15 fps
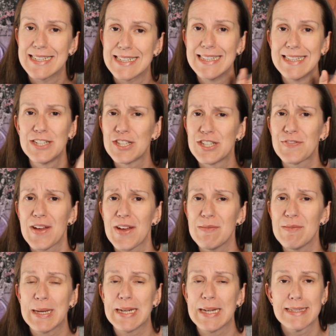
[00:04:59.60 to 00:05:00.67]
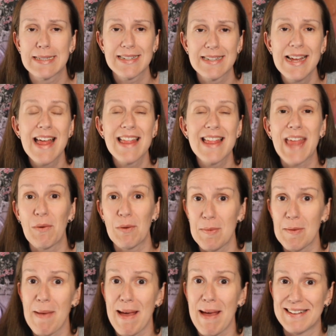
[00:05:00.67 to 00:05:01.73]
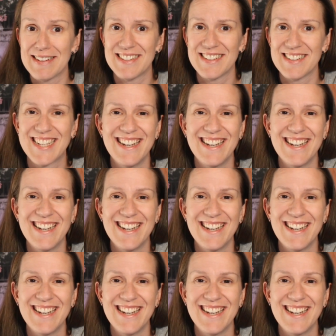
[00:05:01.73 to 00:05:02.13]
Just 5 minutes. That would be balance.